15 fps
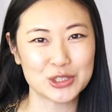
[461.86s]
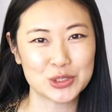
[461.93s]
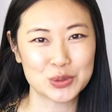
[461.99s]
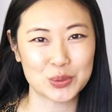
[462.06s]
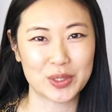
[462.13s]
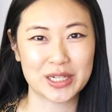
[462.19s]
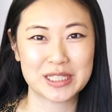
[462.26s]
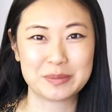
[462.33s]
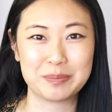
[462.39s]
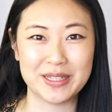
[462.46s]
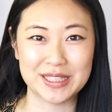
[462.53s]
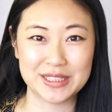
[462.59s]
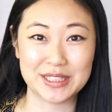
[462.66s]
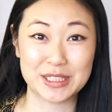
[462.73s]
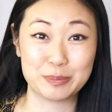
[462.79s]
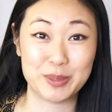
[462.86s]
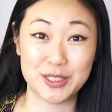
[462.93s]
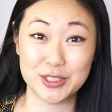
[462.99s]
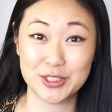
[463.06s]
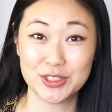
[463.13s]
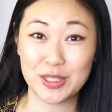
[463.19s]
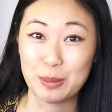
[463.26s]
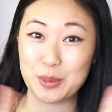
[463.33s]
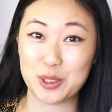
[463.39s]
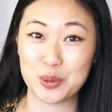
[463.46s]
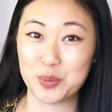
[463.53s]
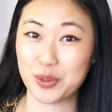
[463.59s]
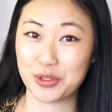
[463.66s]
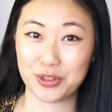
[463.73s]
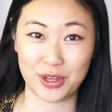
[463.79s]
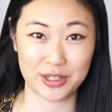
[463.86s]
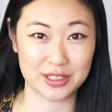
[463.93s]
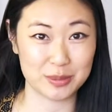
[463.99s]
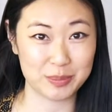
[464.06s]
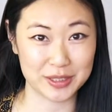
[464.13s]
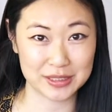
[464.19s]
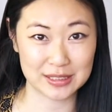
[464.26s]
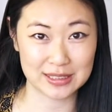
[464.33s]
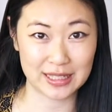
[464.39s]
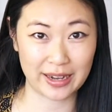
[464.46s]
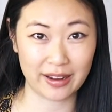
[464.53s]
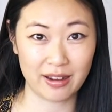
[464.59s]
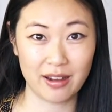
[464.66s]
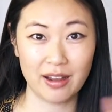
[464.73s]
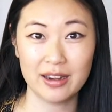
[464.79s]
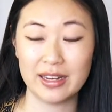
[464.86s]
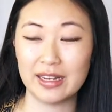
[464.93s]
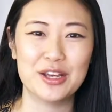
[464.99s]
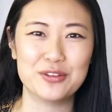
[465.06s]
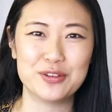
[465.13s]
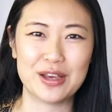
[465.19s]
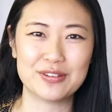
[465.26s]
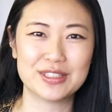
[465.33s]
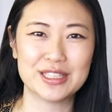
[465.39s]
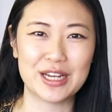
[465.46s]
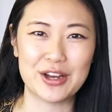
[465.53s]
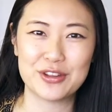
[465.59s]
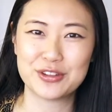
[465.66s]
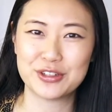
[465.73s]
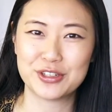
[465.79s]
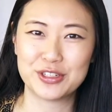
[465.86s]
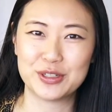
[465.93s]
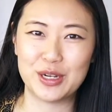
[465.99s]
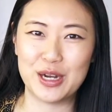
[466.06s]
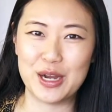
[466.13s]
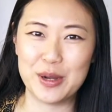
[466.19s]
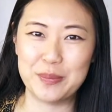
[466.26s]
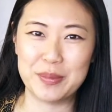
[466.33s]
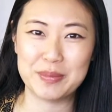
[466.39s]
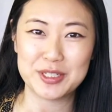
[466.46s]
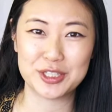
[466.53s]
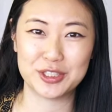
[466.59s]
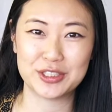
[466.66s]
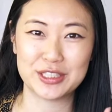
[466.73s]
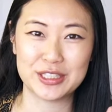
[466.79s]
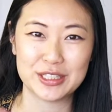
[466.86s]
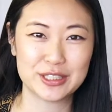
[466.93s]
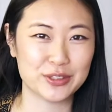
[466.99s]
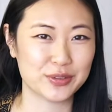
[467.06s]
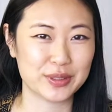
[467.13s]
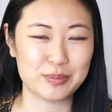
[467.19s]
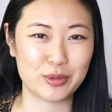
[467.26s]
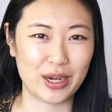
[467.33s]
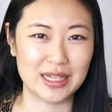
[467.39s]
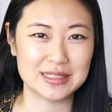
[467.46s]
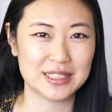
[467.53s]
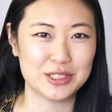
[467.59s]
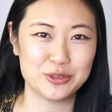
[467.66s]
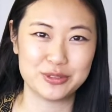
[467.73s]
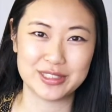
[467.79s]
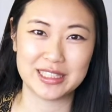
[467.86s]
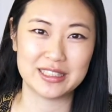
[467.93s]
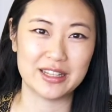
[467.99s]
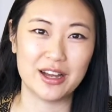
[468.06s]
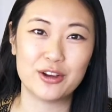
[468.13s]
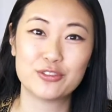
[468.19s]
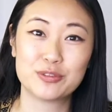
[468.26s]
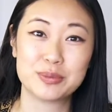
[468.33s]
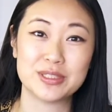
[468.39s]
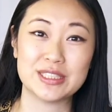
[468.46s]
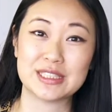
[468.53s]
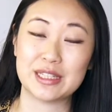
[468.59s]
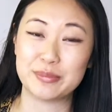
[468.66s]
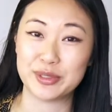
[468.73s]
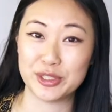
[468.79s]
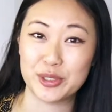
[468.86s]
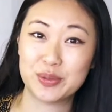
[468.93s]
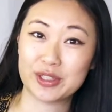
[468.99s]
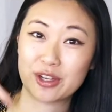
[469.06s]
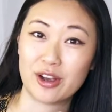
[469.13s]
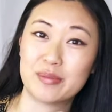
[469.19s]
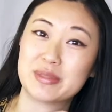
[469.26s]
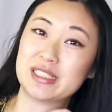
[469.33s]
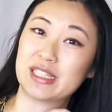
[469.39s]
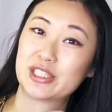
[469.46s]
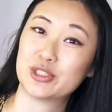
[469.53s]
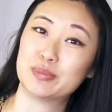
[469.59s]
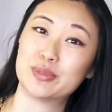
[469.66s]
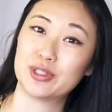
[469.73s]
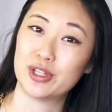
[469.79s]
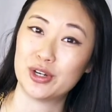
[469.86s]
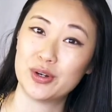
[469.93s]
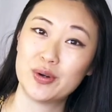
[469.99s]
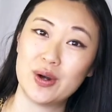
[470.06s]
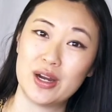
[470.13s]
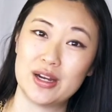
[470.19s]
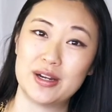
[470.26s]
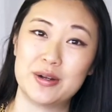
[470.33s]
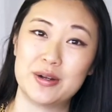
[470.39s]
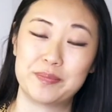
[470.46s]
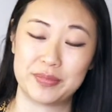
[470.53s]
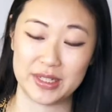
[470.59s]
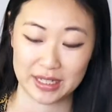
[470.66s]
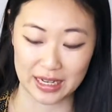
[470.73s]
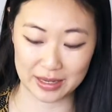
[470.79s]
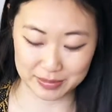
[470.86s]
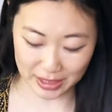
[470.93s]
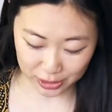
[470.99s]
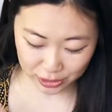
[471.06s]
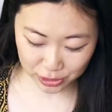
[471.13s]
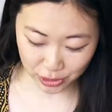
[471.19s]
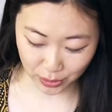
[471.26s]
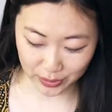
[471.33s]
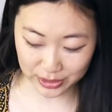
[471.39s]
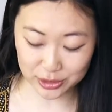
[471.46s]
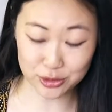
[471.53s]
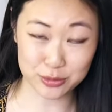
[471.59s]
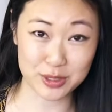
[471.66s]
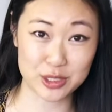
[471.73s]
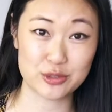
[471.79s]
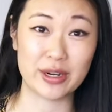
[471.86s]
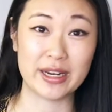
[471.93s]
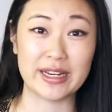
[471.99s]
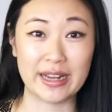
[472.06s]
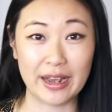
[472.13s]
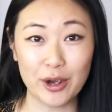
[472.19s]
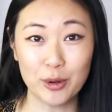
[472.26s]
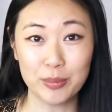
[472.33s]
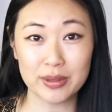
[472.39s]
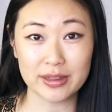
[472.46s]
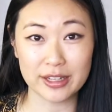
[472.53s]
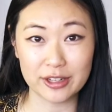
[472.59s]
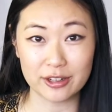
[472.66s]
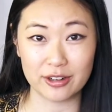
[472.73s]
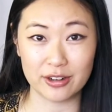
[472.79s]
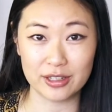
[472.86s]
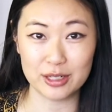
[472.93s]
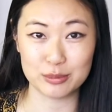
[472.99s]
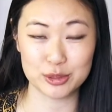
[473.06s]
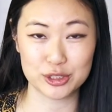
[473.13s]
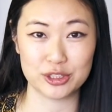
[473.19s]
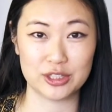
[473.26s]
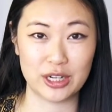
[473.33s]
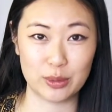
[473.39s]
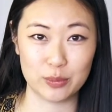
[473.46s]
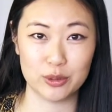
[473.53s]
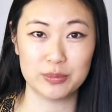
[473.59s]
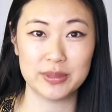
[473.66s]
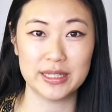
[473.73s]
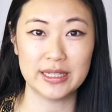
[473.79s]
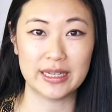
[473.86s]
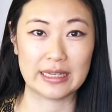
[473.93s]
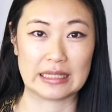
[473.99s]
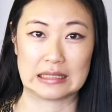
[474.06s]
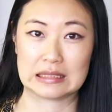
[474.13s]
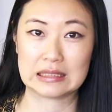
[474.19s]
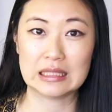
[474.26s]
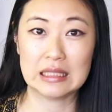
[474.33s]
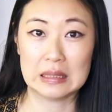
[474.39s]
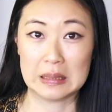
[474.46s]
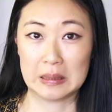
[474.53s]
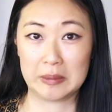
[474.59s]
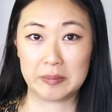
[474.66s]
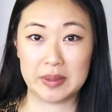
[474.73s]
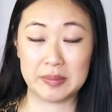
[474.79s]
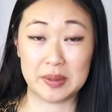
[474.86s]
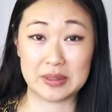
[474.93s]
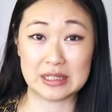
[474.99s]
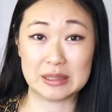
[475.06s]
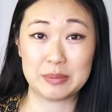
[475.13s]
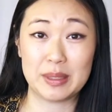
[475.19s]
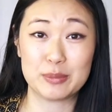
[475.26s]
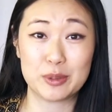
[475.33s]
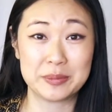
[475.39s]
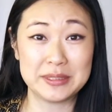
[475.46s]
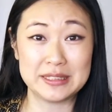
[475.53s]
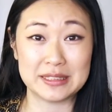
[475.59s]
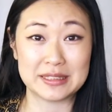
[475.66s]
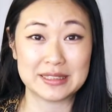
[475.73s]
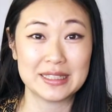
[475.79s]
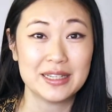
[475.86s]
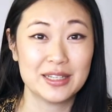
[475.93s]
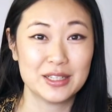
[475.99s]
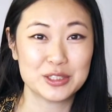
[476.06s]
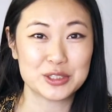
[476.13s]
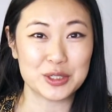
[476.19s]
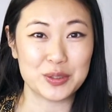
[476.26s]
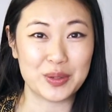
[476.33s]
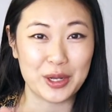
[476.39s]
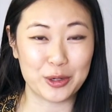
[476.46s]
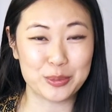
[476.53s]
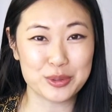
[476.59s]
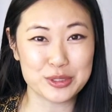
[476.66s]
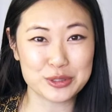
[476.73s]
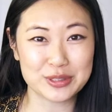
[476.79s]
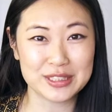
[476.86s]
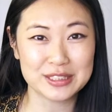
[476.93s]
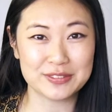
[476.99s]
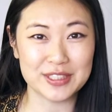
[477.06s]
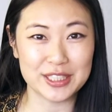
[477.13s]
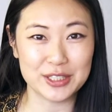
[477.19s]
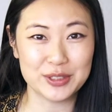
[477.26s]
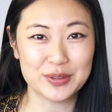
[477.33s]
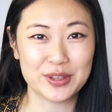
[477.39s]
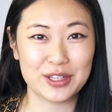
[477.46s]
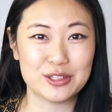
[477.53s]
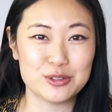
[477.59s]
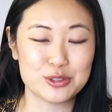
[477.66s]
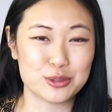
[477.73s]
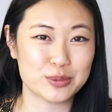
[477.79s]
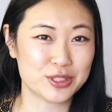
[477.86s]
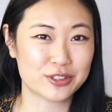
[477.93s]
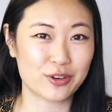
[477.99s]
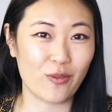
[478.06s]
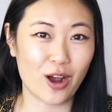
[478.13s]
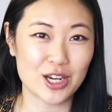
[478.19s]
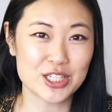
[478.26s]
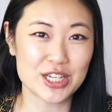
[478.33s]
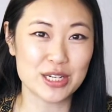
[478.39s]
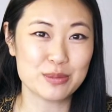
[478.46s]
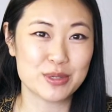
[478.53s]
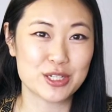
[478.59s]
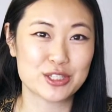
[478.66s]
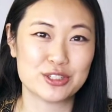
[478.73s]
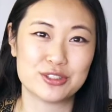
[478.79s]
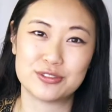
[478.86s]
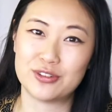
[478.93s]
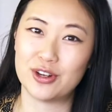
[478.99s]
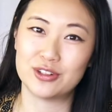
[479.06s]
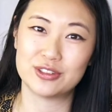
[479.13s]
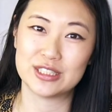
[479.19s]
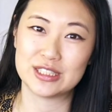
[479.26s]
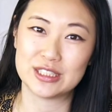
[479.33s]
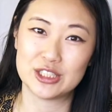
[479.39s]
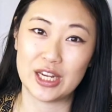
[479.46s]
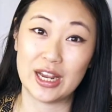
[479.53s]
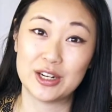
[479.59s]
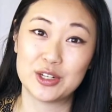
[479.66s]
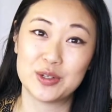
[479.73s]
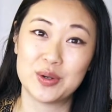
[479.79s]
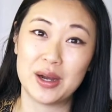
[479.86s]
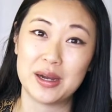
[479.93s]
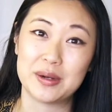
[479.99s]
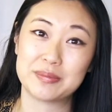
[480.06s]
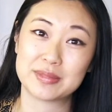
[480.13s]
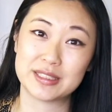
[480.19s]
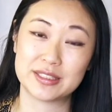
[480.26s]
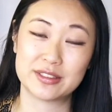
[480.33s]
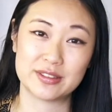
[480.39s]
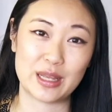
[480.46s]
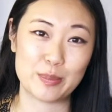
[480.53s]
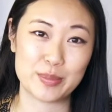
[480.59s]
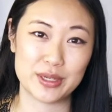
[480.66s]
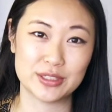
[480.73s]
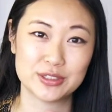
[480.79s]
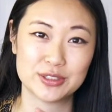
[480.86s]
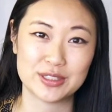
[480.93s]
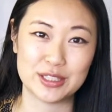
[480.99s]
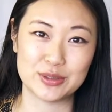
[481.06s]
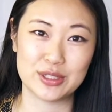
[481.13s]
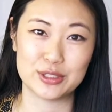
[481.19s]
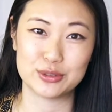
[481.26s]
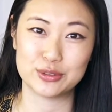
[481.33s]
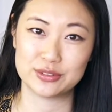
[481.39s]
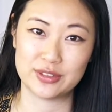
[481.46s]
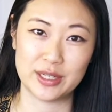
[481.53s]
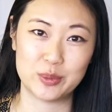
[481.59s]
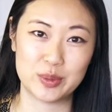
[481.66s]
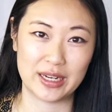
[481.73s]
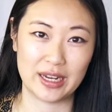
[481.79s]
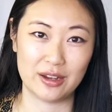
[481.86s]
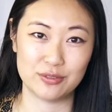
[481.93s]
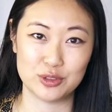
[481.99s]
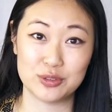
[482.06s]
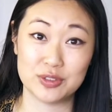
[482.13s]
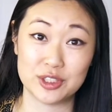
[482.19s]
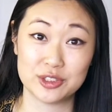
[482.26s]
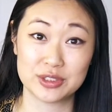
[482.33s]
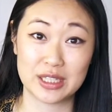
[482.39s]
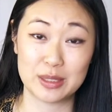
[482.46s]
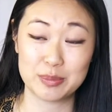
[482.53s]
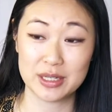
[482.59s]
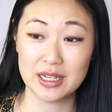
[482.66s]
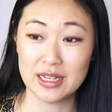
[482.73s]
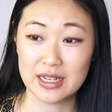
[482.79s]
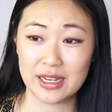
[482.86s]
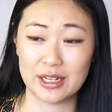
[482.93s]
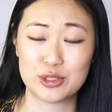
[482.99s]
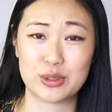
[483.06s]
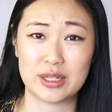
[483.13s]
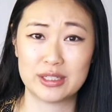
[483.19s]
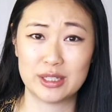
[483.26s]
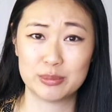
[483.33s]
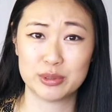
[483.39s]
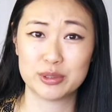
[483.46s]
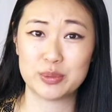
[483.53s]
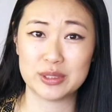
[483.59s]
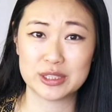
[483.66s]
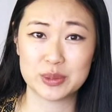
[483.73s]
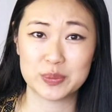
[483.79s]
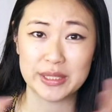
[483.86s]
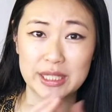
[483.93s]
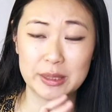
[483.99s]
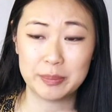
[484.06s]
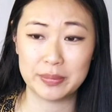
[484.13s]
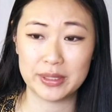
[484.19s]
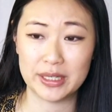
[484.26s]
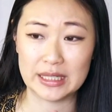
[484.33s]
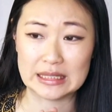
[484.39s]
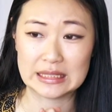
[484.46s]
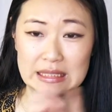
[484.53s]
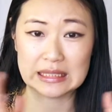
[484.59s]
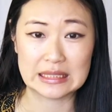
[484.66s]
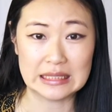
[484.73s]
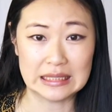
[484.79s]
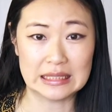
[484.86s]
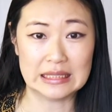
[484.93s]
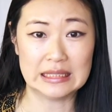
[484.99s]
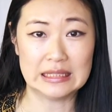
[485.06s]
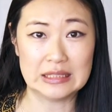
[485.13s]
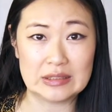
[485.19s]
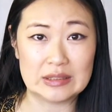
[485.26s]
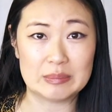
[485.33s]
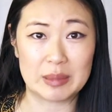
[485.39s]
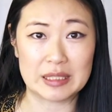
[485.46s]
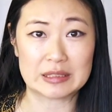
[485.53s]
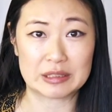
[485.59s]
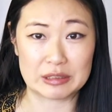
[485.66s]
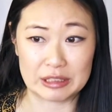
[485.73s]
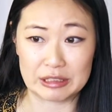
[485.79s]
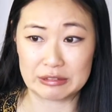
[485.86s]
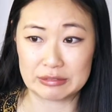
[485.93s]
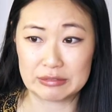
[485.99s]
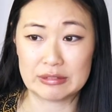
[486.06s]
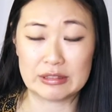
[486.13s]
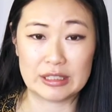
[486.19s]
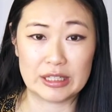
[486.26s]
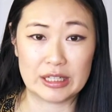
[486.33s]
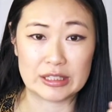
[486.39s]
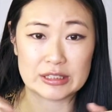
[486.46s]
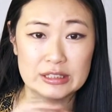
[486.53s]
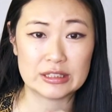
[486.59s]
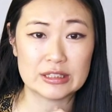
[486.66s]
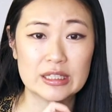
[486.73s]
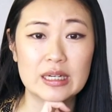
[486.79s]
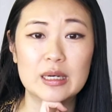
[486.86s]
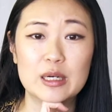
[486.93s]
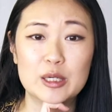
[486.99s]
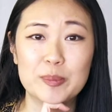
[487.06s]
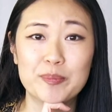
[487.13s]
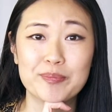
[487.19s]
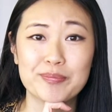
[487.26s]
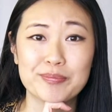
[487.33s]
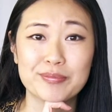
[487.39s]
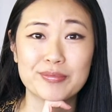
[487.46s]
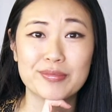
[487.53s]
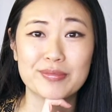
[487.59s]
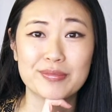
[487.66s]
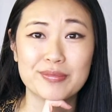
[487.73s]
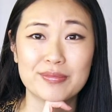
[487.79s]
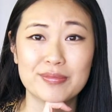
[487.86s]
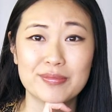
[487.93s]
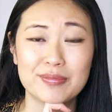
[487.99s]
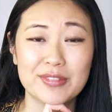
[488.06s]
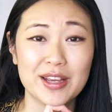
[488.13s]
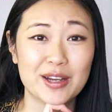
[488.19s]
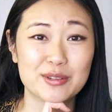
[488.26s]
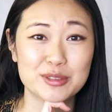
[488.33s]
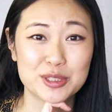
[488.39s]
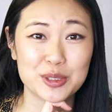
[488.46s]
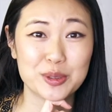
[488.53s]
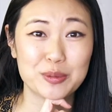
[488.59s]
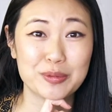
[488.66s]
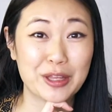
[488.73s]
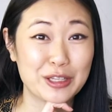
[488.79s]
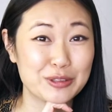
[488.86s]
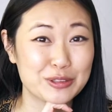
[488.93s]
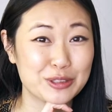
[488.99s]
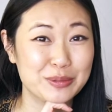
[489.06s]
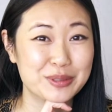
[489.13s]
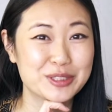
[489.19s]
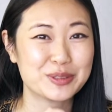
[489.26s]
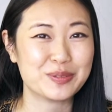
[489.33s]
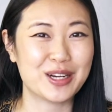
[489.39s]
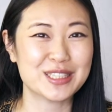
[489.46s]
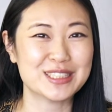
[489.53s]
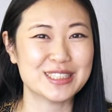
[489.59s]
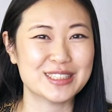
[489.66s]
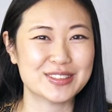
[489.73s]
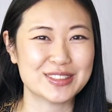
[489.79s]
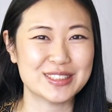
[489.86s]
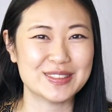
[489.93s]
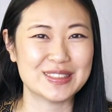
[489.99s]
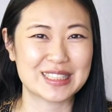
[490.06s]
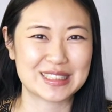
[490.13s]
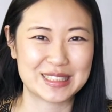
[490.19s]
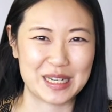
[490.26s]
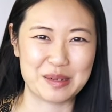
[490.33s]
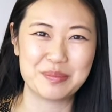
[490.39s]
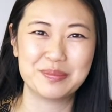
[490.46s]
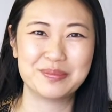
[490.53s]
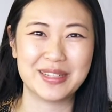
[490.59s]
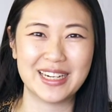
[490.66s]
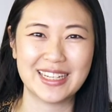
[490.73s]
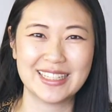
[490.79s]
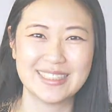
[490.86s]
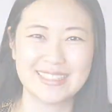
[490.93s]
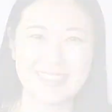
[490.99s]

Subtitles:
Storq's Basics bundle. Let me know what you thought of the pieces that I got. If you have any other maternity clothing brands that you really love, please let me know in the comment section below. Again, I'm not showing too much right now, but later on I'm sure I will be, and maybe I'll need to buy more pieces. So I hope you enjoyed this video. Thank you so much for watching. Make sure to follow this channel. Click on that bell so that you get notified have new videos up. I try to upload once a week, but just depends on life, I guess. Yeah, so thank you so much for watching. I'll see you next time. Bye.